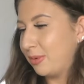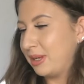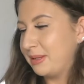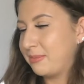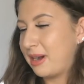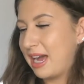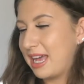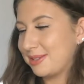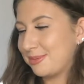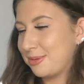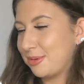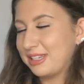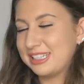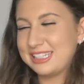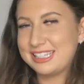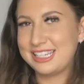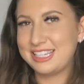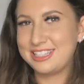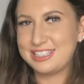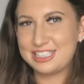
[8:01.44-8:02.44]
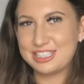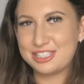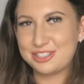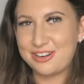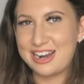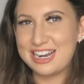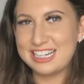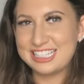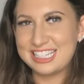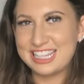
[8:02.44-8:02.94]
we might as well continue to
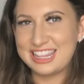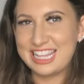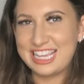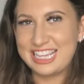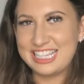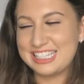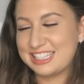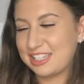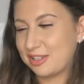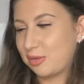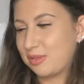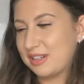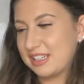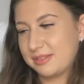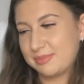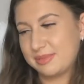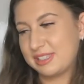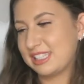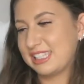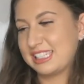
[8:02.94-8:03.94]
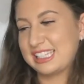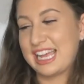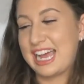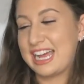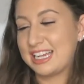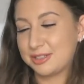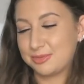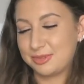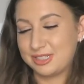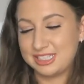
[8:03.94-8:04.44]
scratch these Christmas
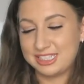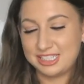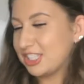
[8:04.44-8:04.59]
cash ones,